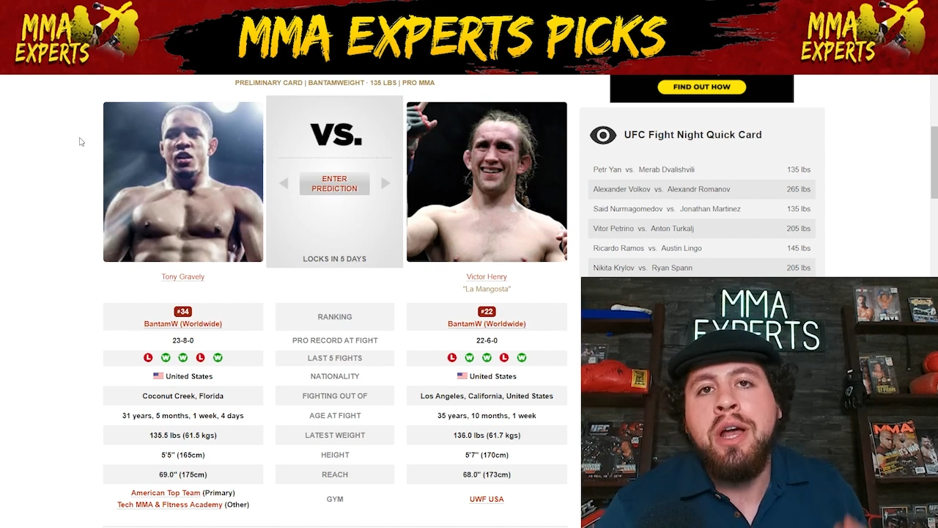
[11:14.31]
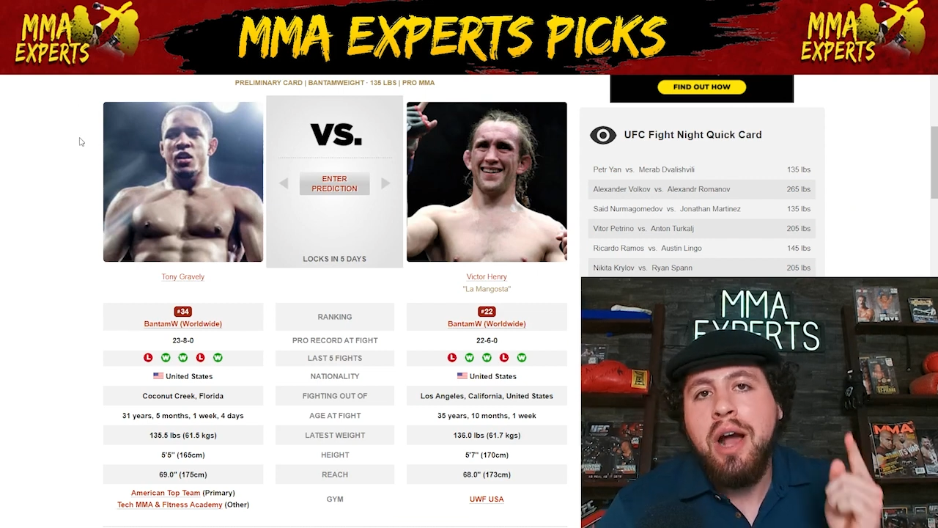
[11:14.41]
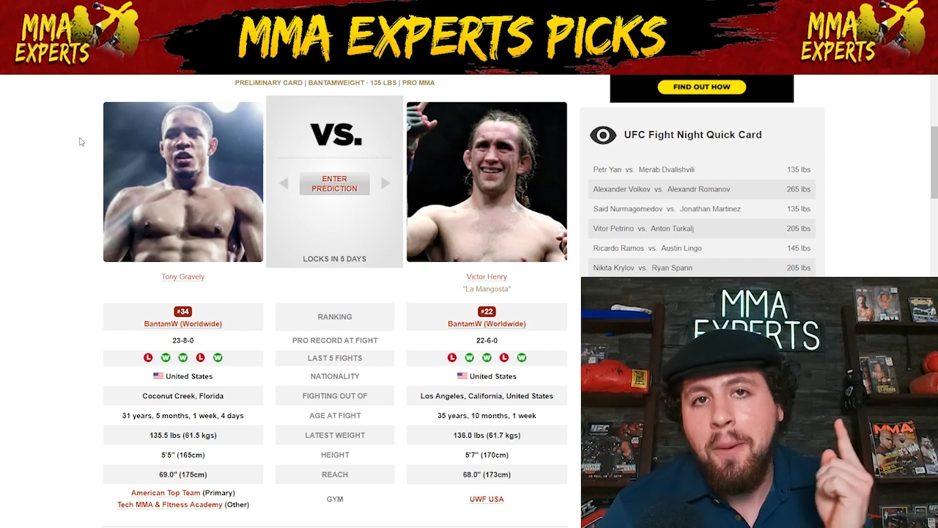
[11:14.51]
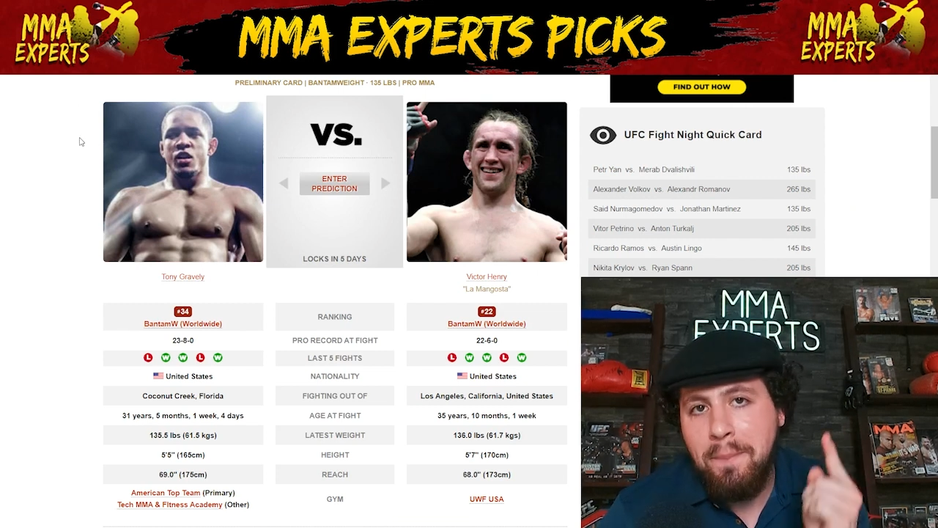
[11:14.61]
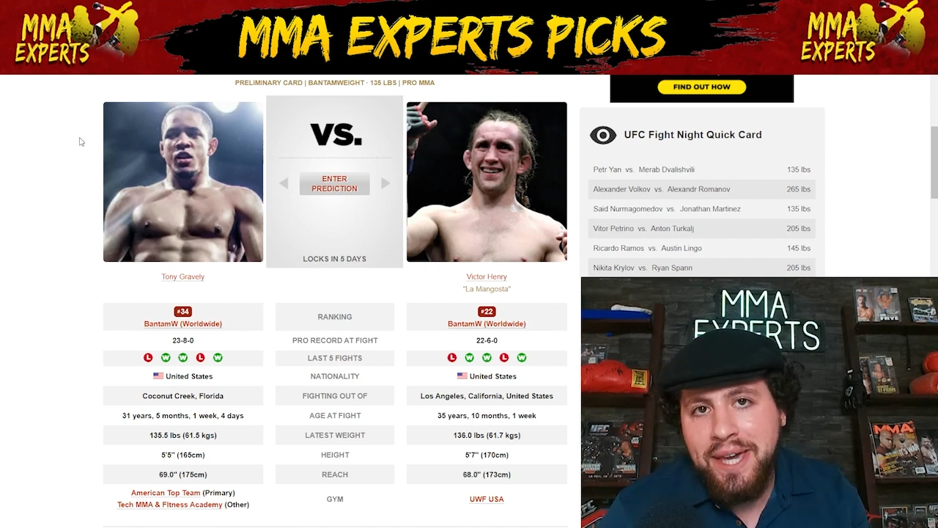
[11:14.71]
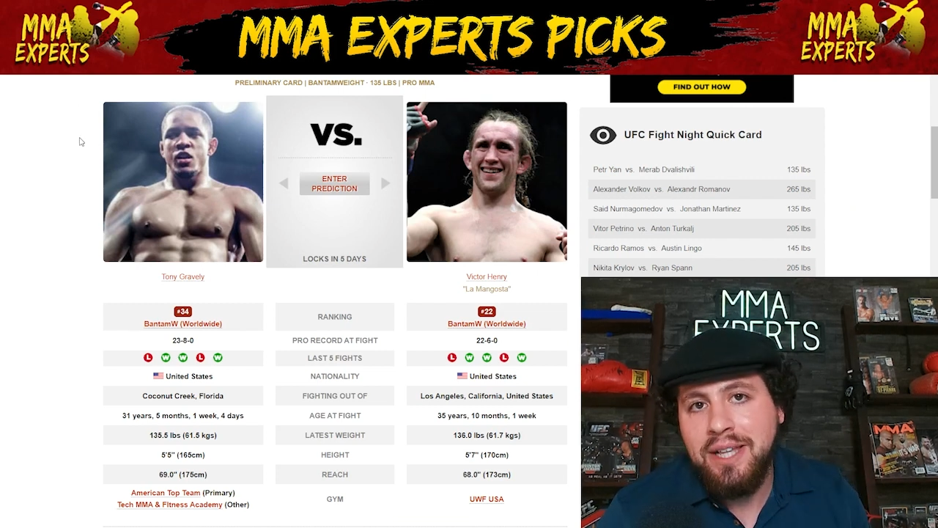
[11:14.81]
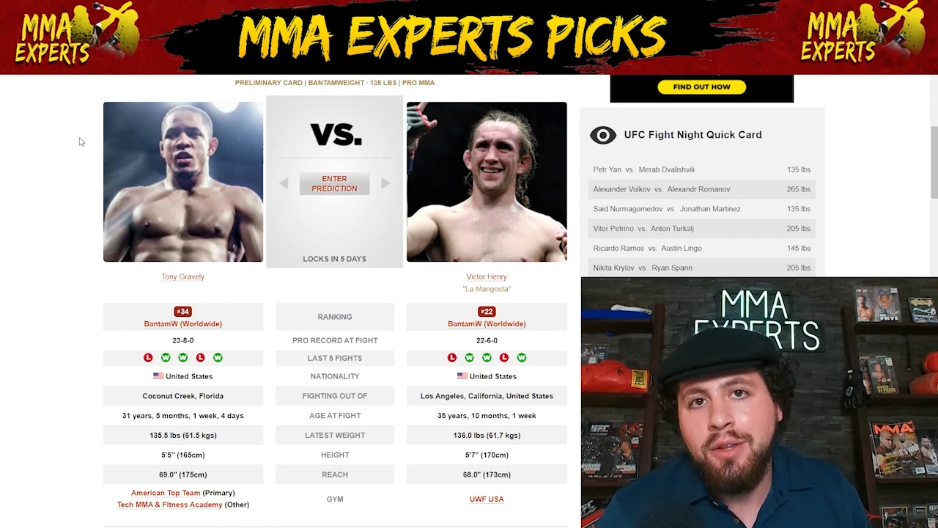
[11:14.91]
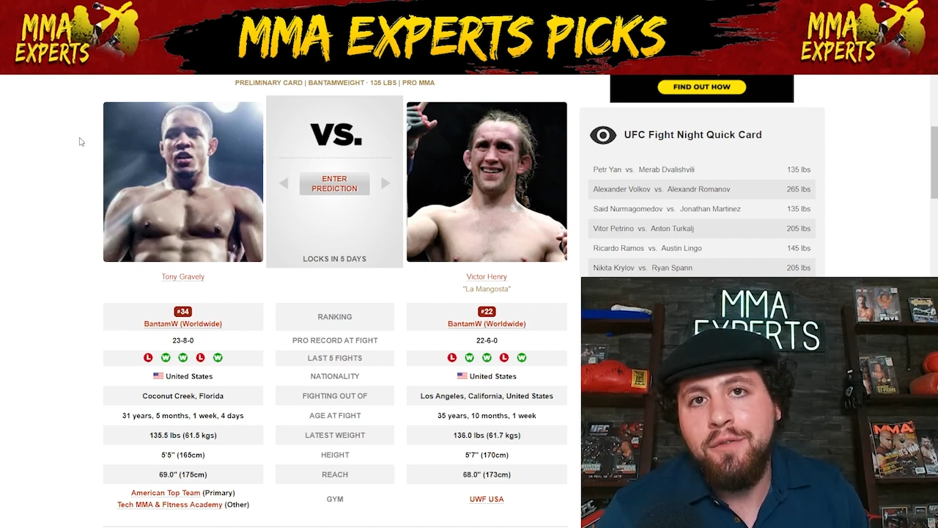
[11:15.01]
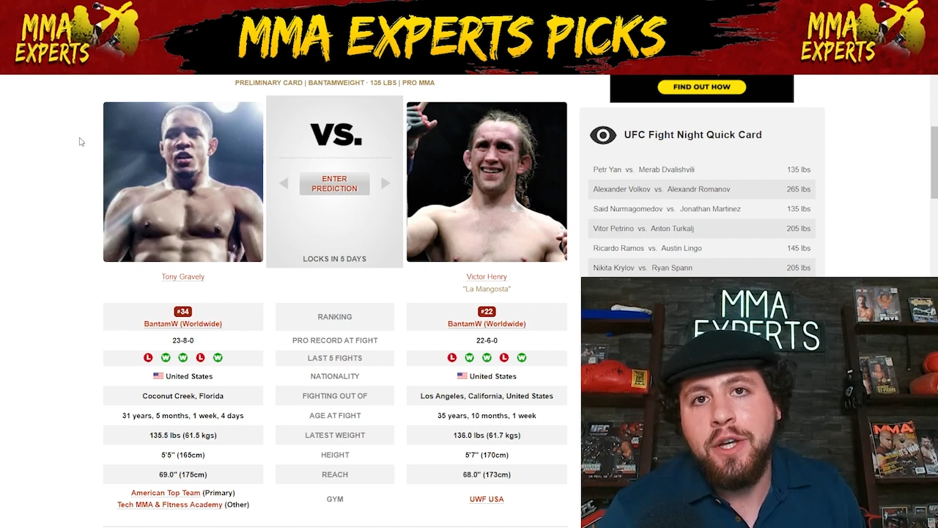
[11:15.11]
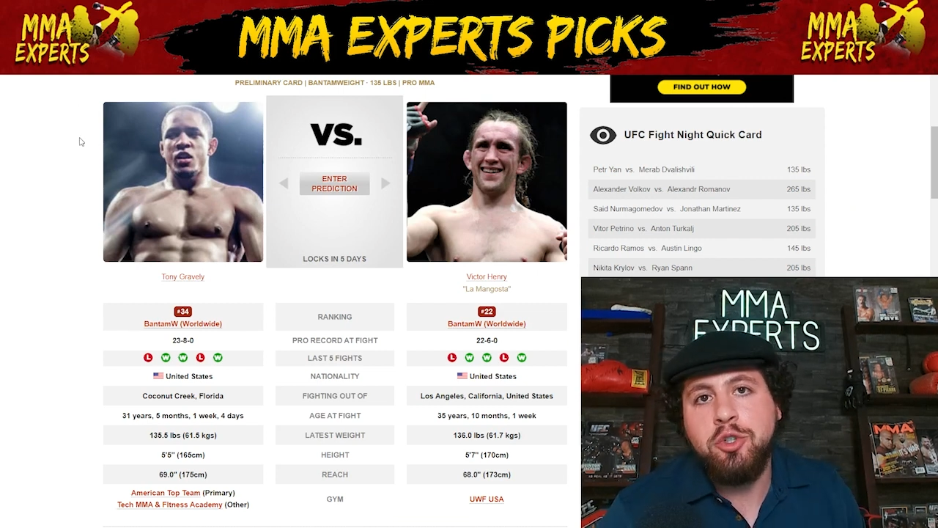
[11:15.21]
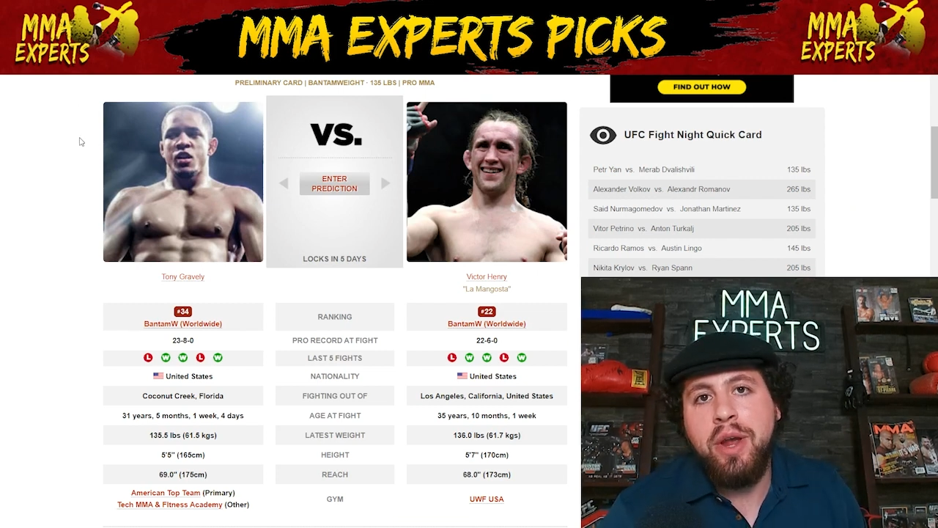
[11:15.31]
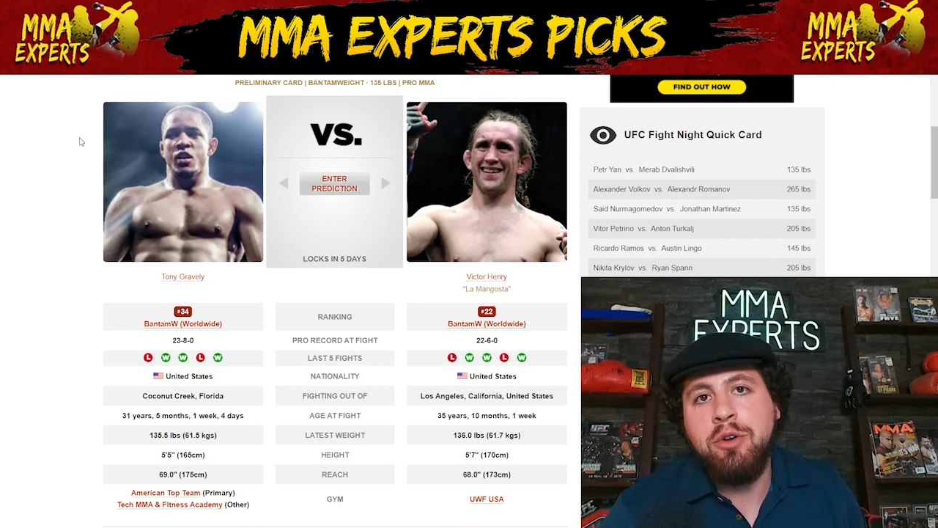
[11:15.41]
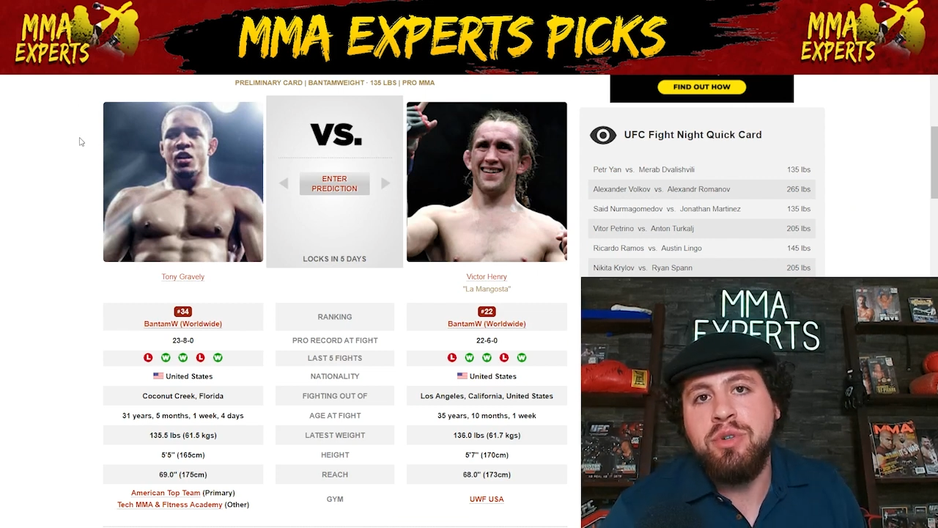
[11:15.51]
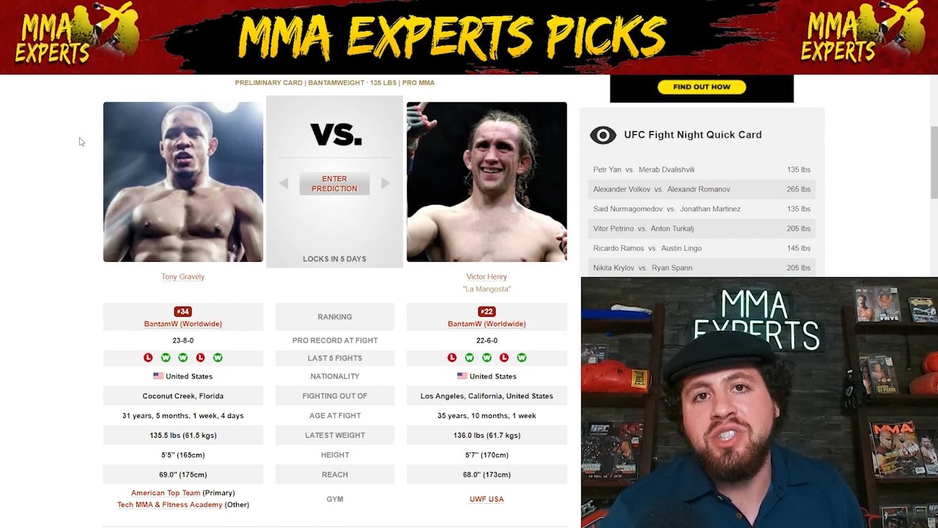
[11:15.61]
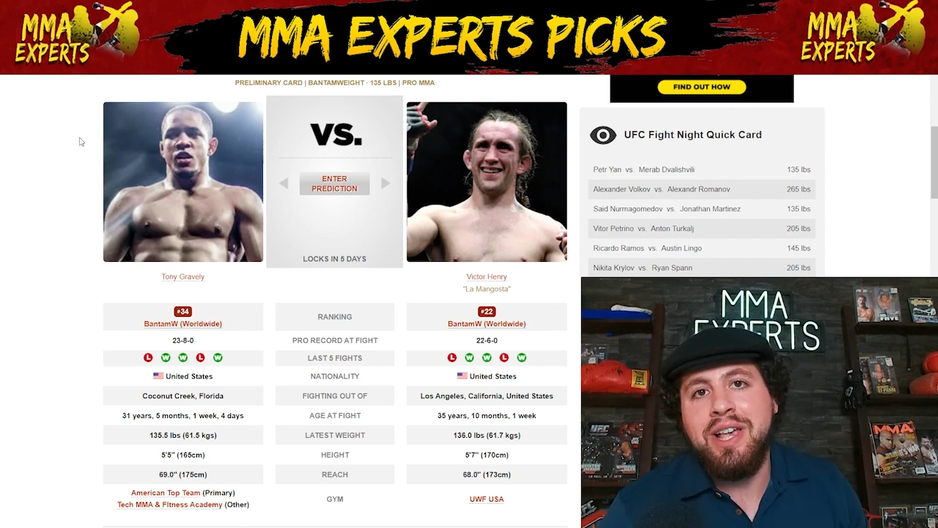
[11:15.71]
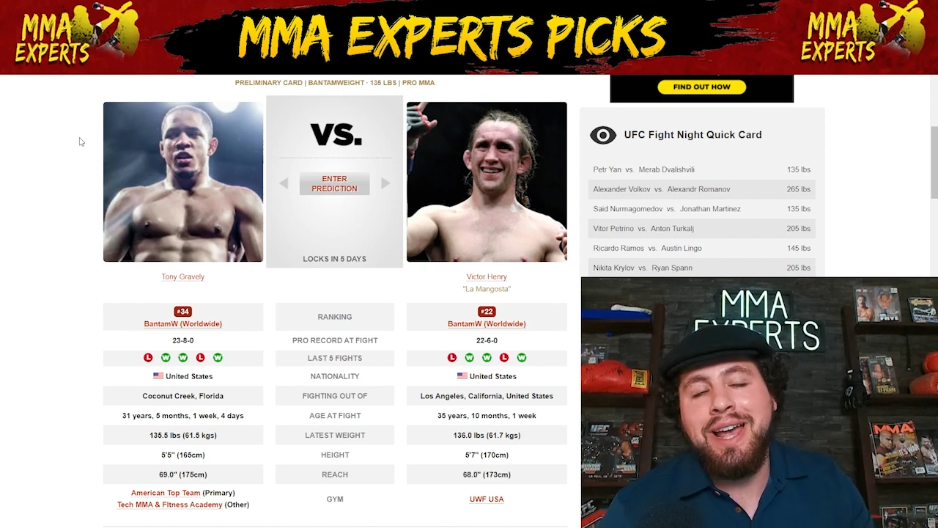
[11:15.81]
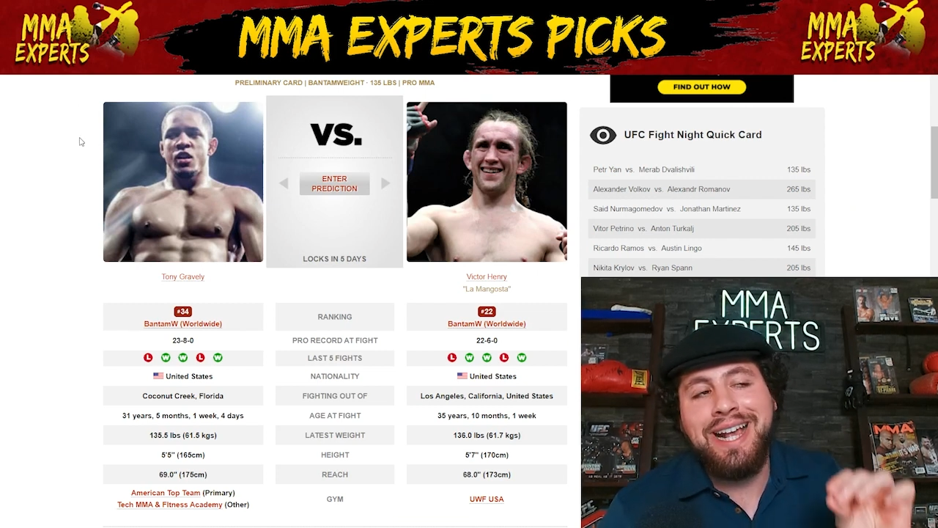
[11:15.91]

I'm picking the Victor Henry side.